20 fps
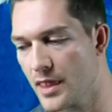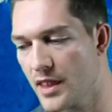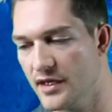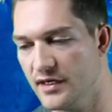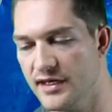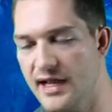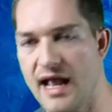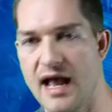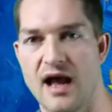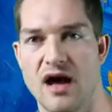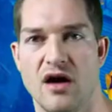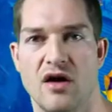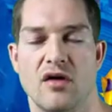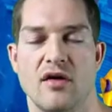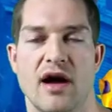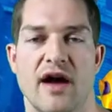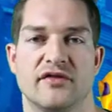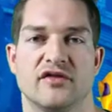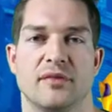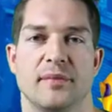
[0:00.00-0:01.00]

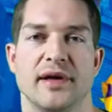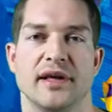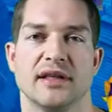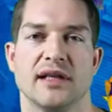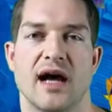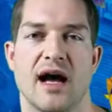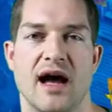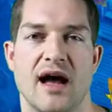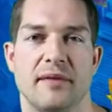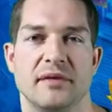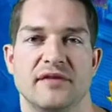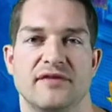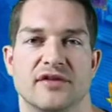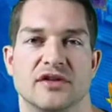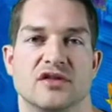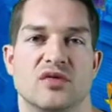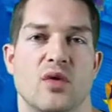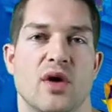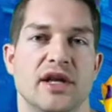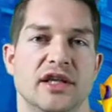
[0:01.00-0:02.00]
now, after being in the hobby
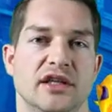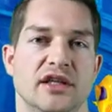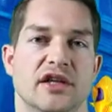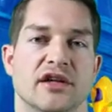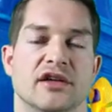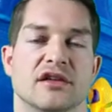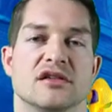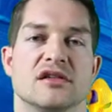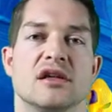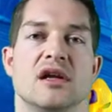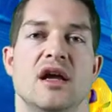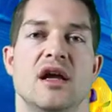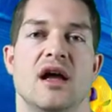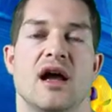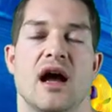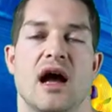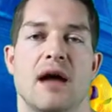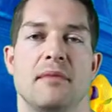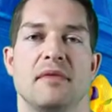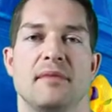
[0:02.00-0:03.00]
for 20 years,
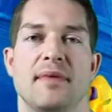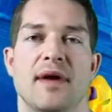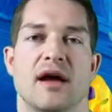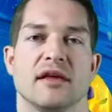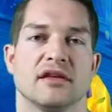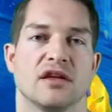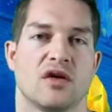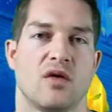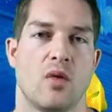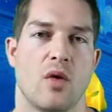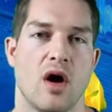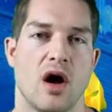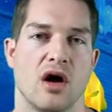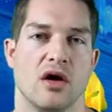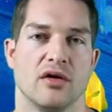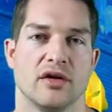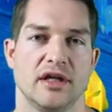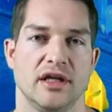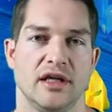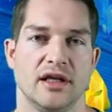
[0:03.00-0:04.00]
I'm about the
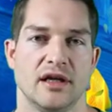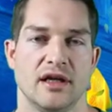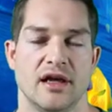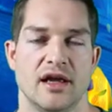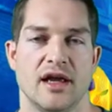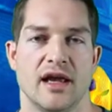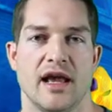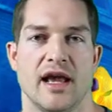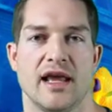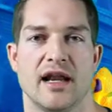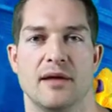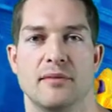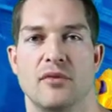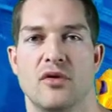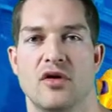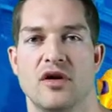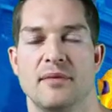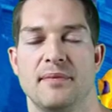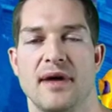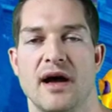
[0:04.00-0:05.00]
quality and I'm
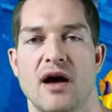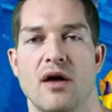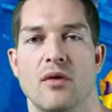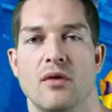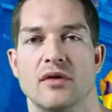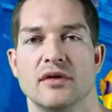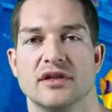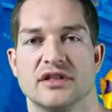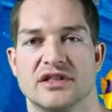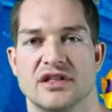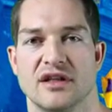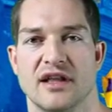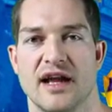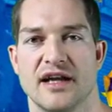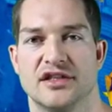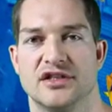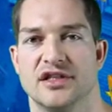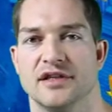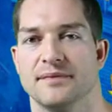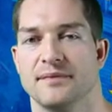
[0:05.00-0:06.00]
more about the
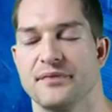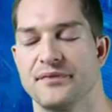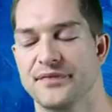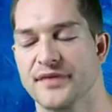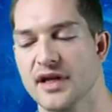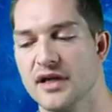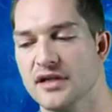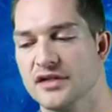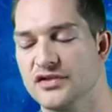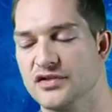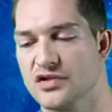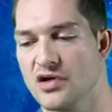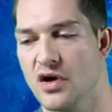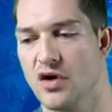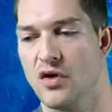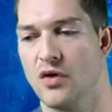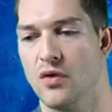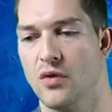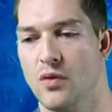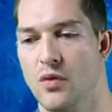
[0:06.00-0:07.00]
selection.
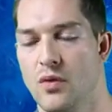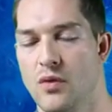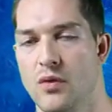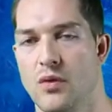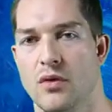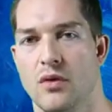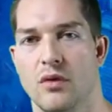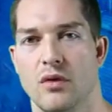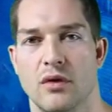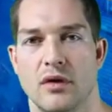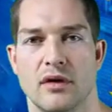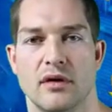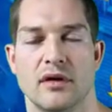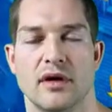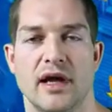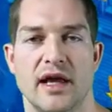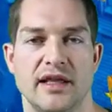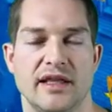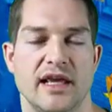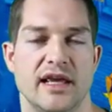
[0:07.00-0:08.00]
So
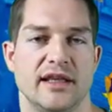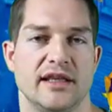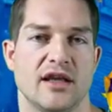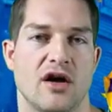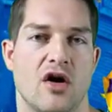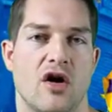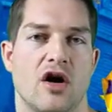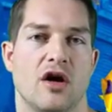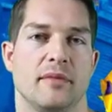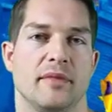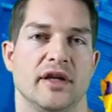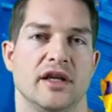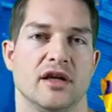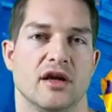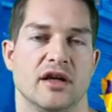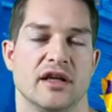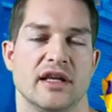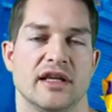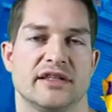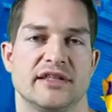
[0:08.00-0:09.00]
and the, the harmony,
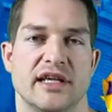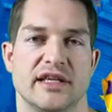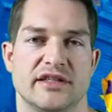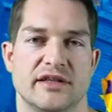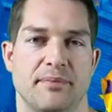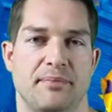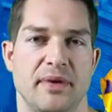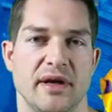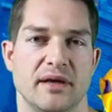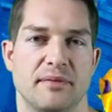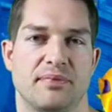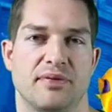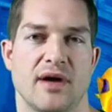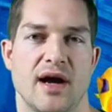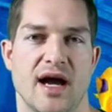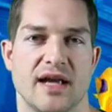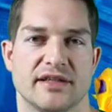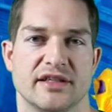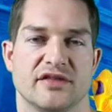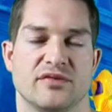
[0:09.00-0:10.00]
it's, it's a big
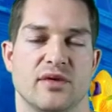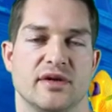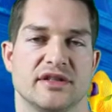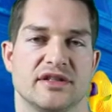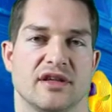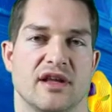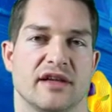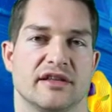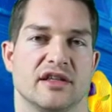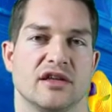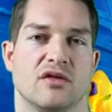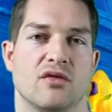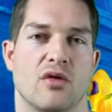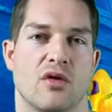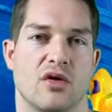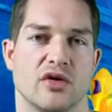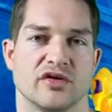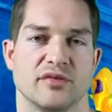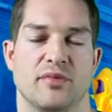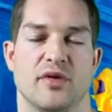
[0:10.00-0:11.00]
process when selecting
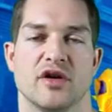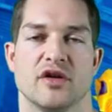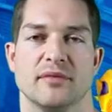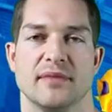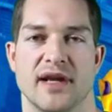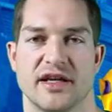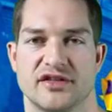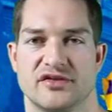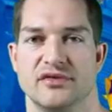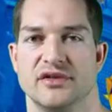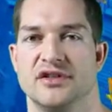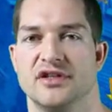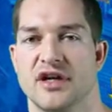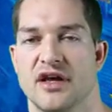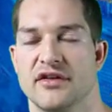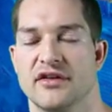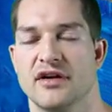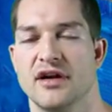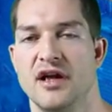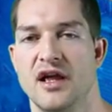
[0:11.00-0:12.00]
corals and putting them next to each
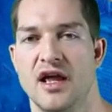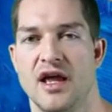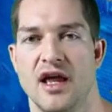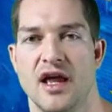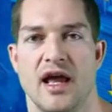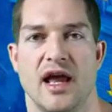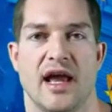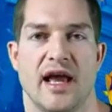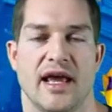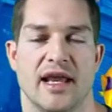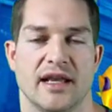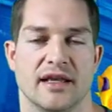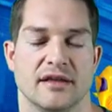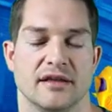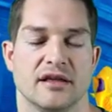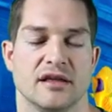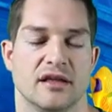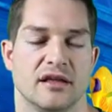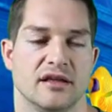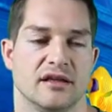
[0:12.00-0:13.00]
other,
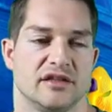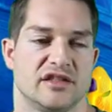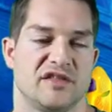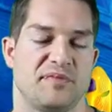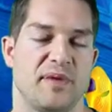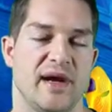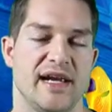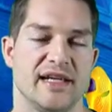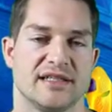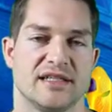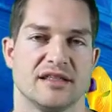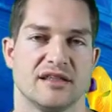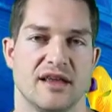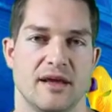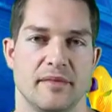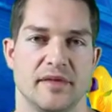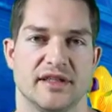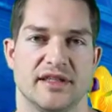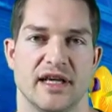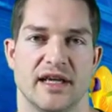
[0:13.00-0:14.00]
and space is
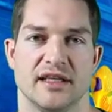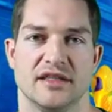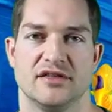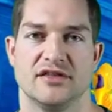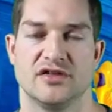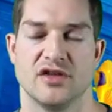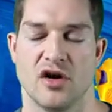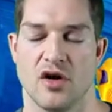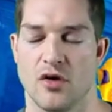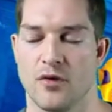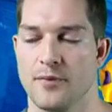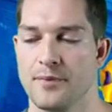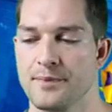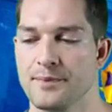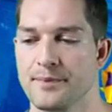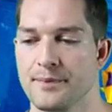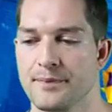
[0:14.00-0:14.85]
limited, so